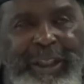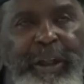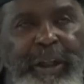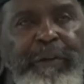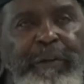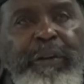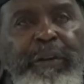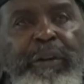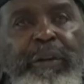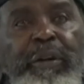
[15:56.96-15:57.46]

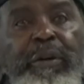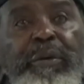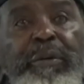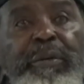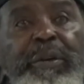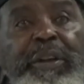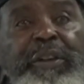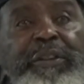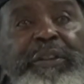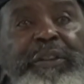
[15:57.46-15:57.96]
For no
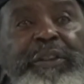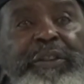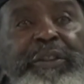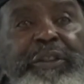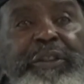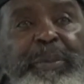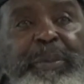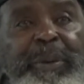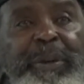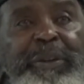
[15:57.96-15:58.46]
reason
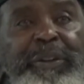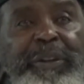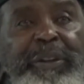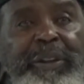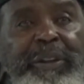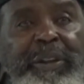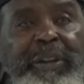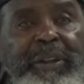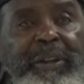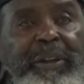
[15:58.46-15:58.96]
suspicion.
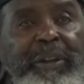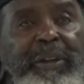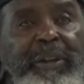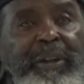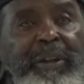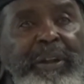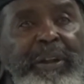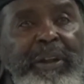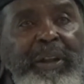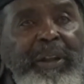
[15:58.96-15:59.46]

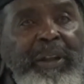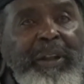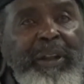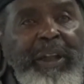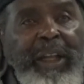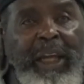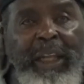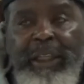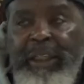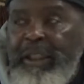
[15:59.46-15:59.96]

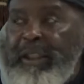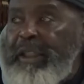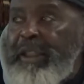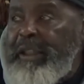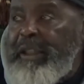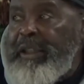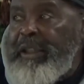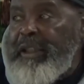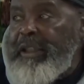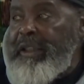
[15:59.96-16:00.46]

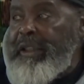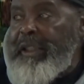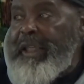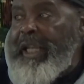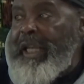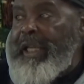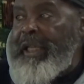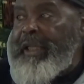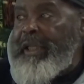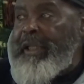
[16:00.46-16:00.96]
Not like